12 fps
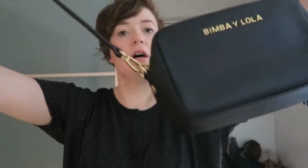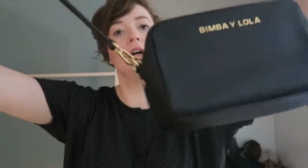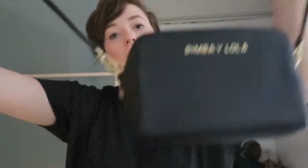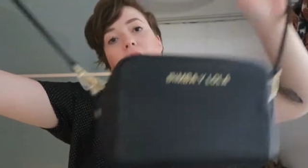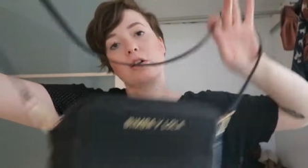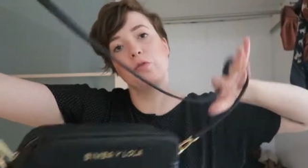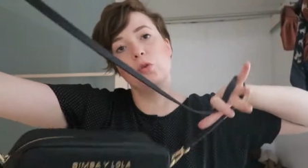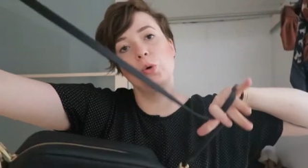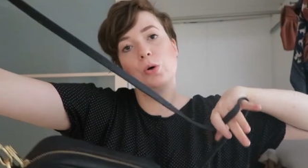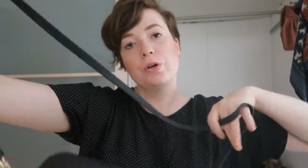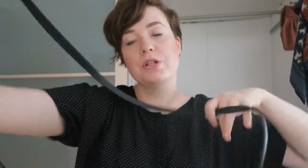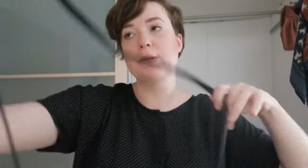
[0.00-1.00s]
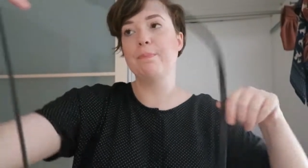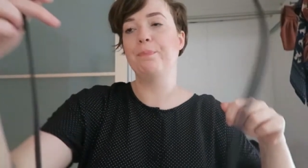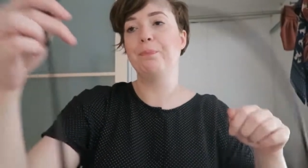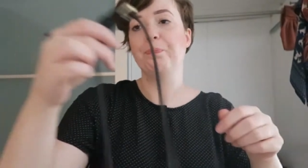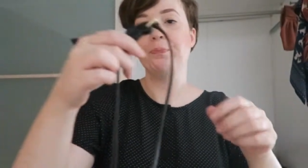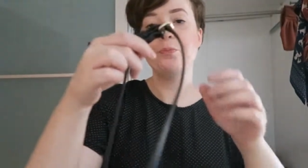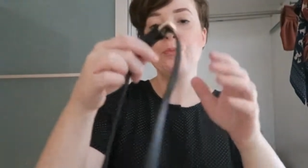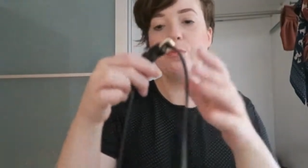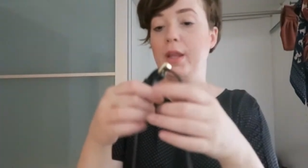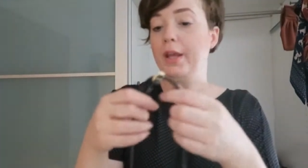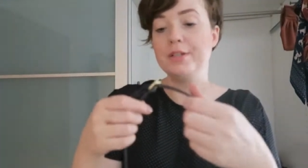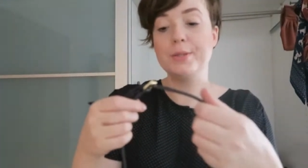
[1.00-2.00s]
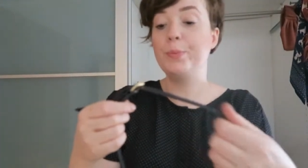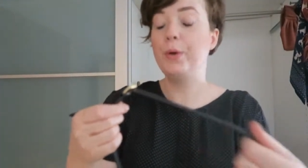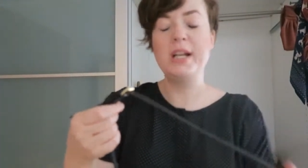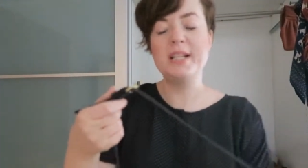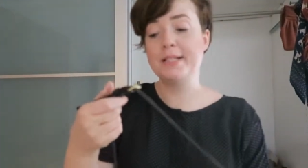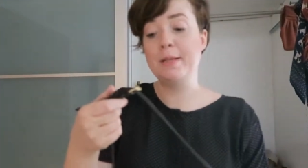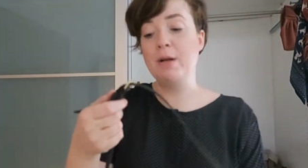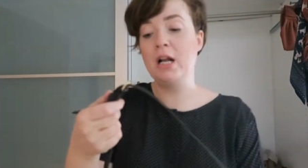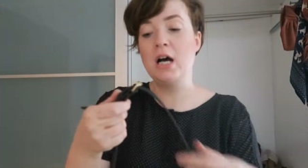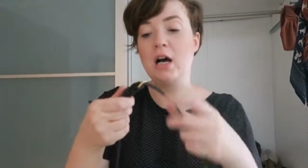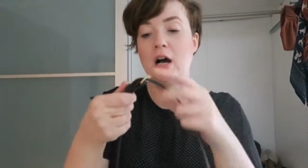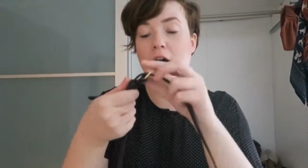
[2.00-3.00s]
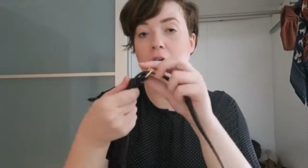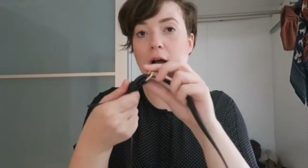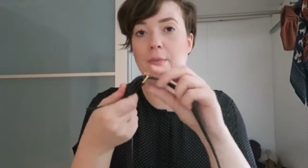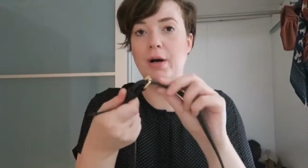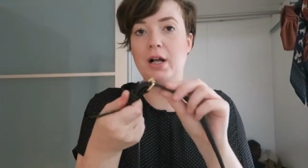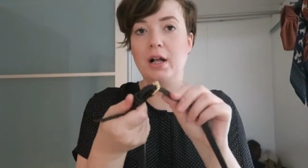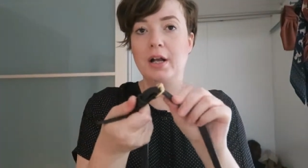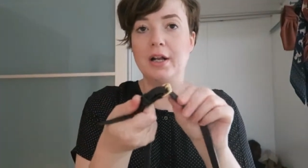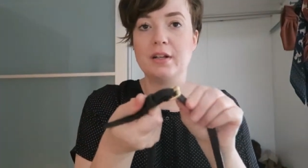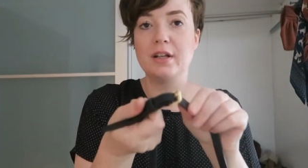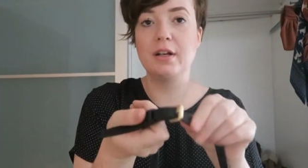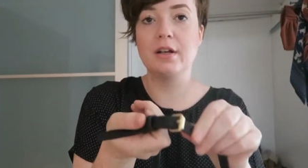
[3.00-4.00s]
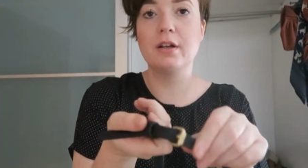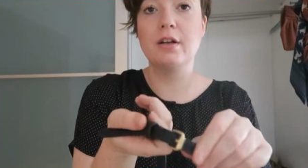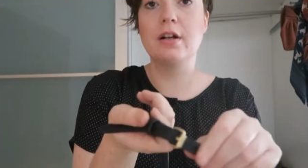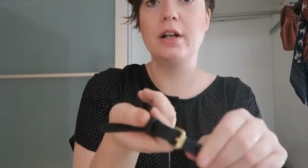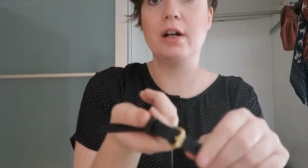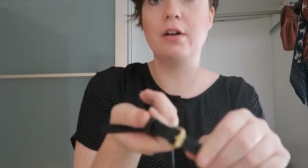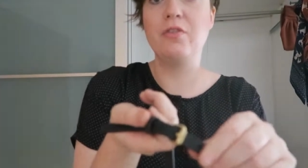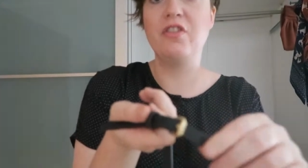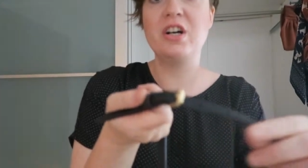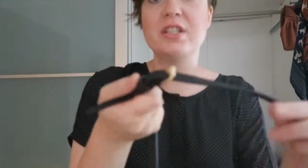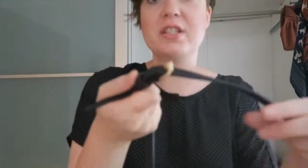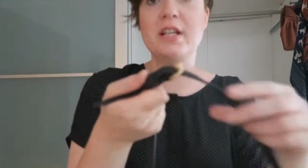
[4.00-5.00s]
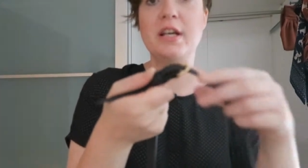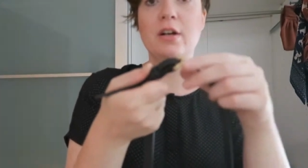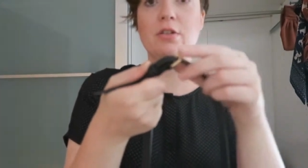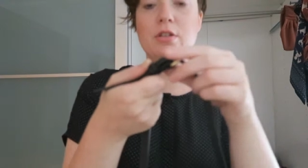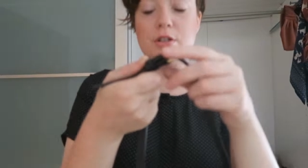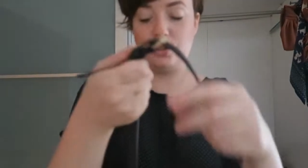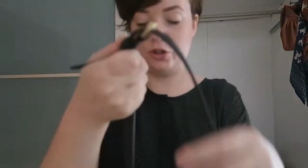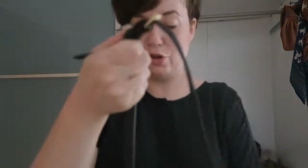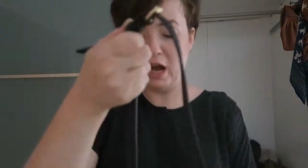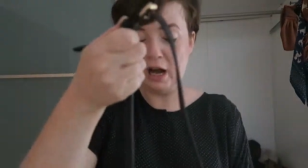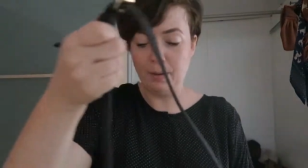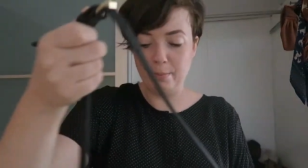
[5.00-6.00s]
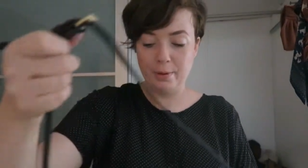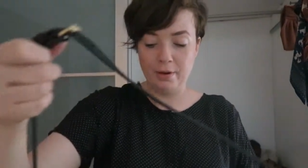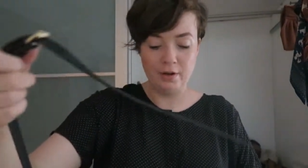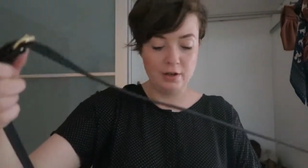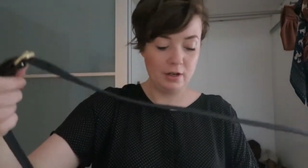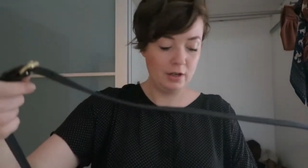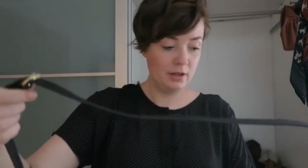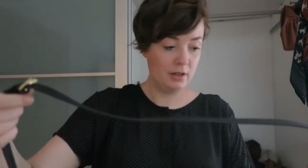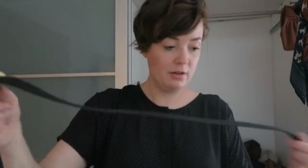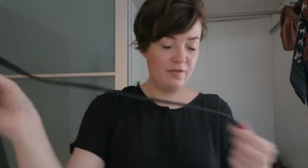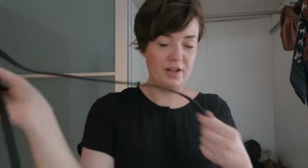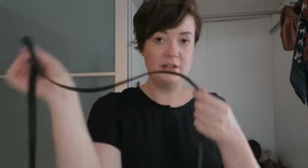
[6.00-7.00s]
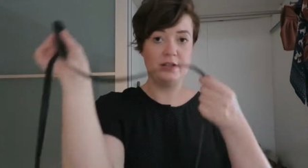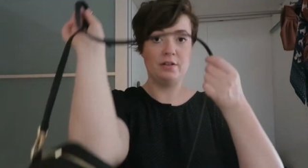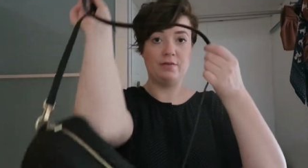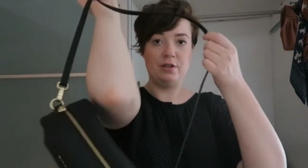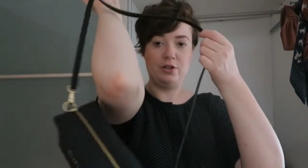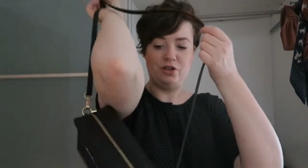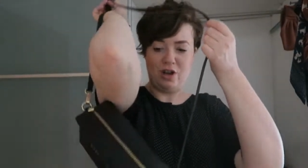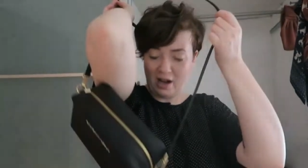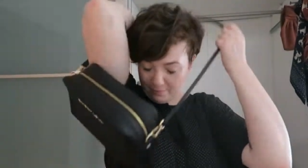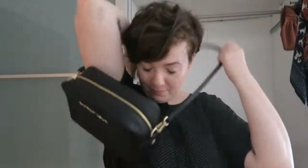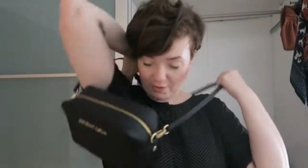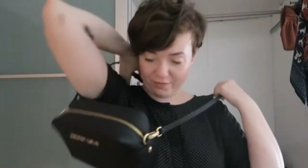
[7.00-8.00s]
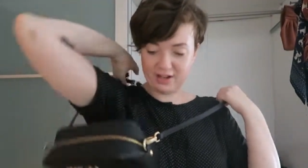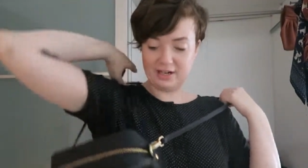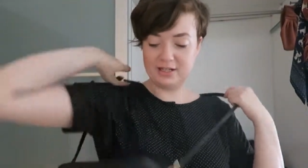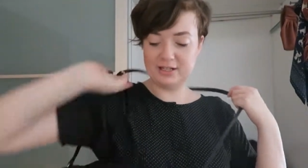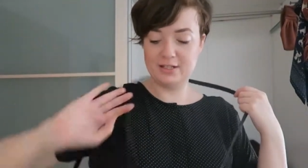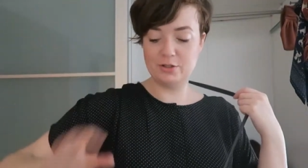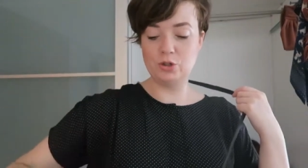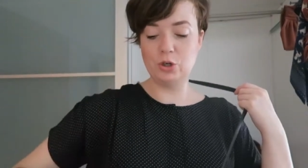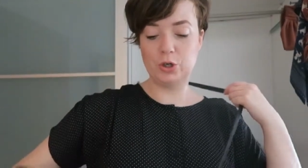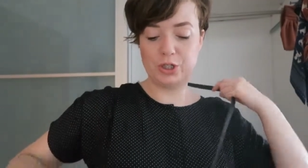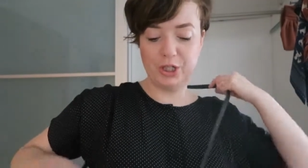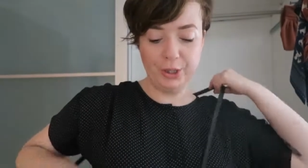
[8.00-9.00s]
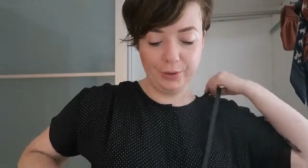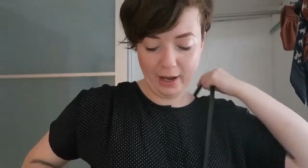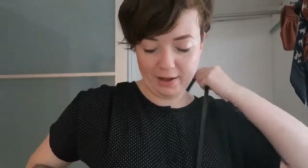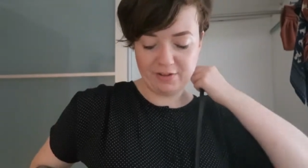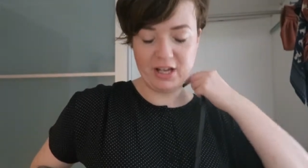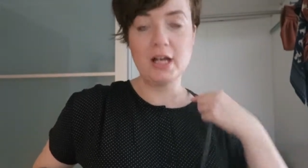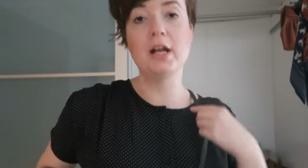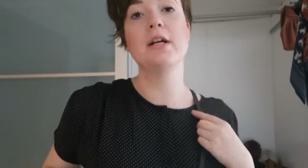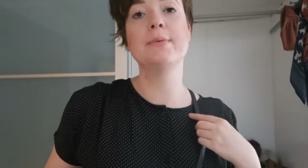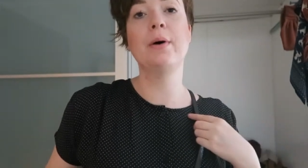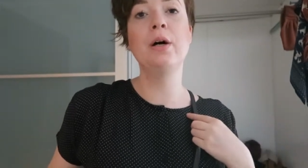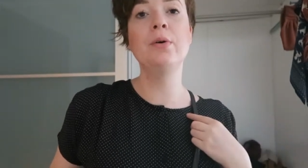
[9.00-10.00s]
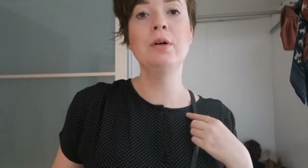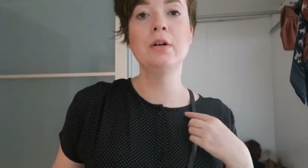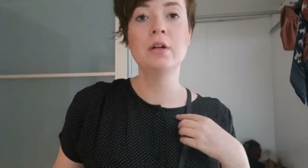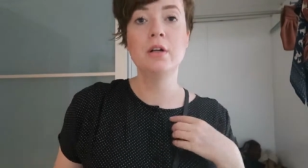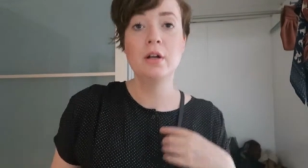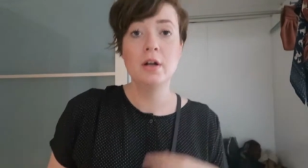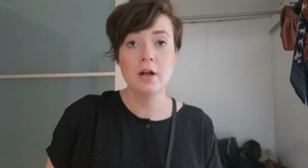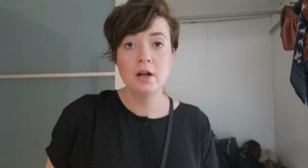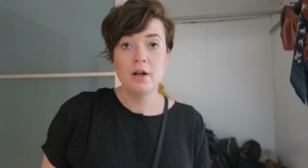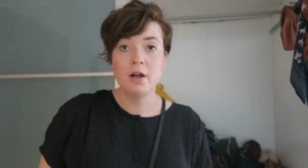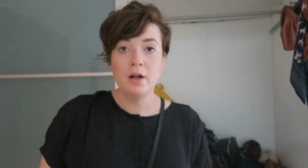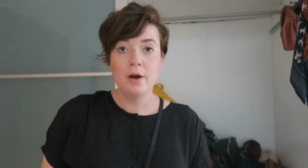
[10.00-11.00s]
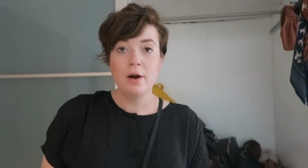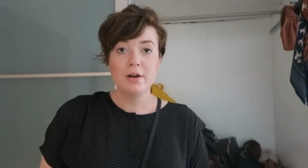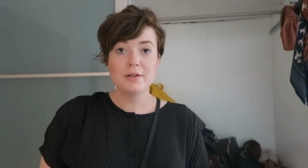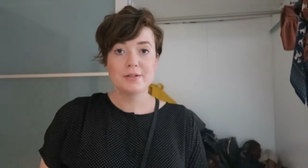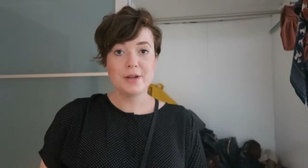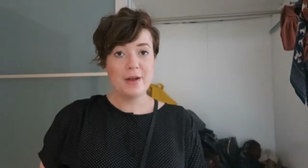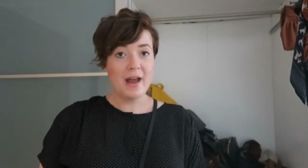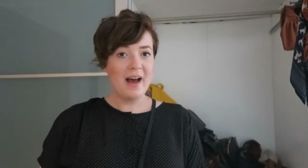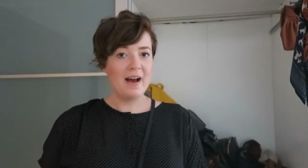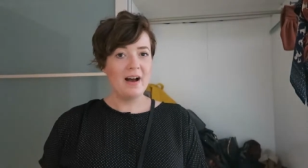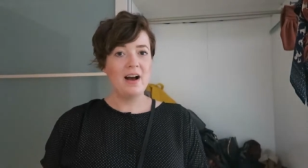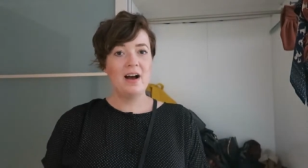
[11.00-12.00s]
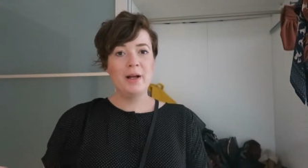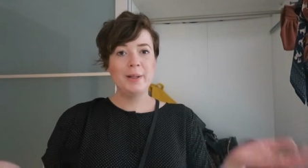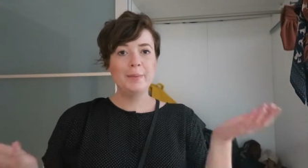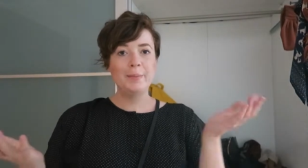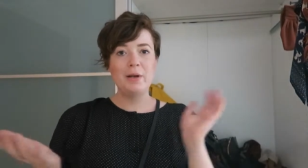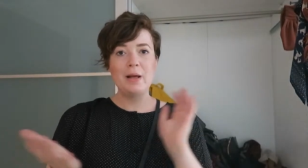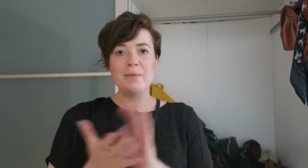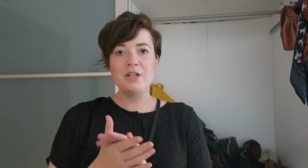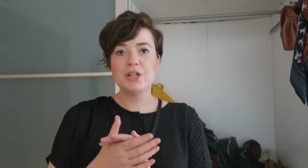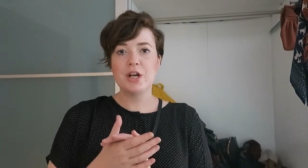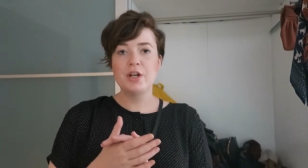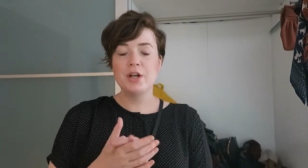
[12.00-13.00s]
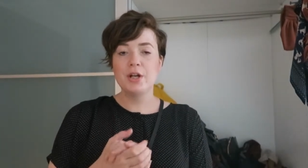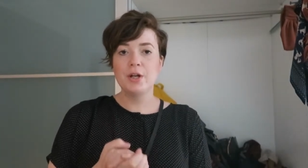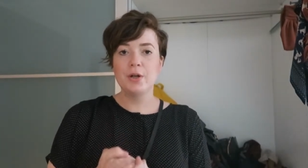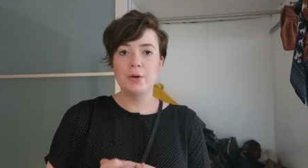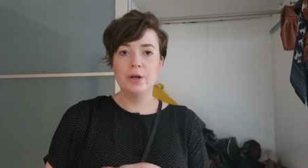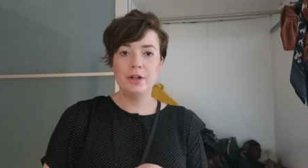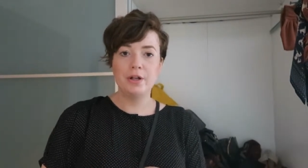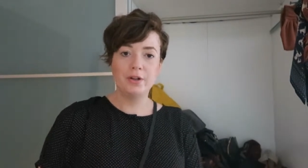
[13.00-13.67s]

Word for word: that I can't afford. It's really similar. I like the little fastening on the strap, the thickness of the strap, the fact that it's not too heavy as well. So yeah, let me show you